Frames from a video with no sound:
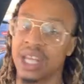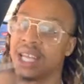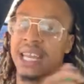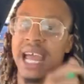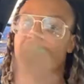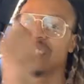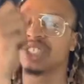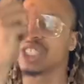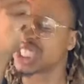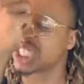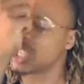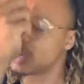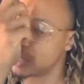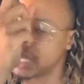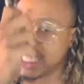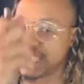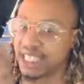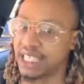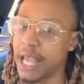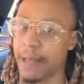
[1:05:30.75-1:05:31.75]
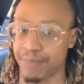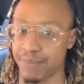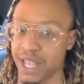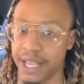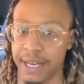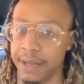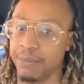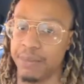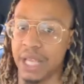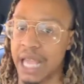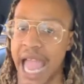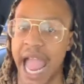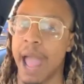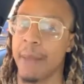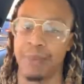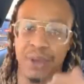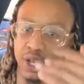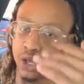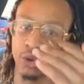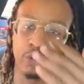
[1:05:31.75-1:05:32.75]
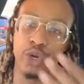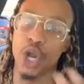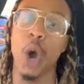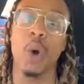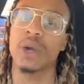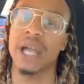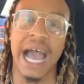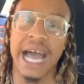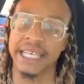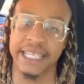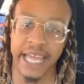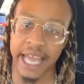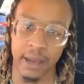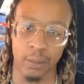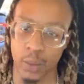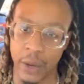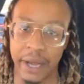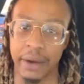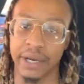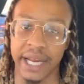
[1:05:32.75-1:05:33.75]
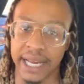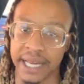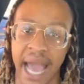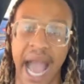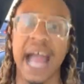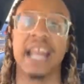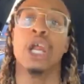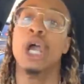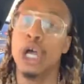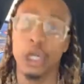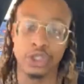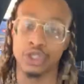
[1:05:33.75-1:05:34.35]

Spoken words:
They're not just gonna accept it and be happy. You know goddamn well they not.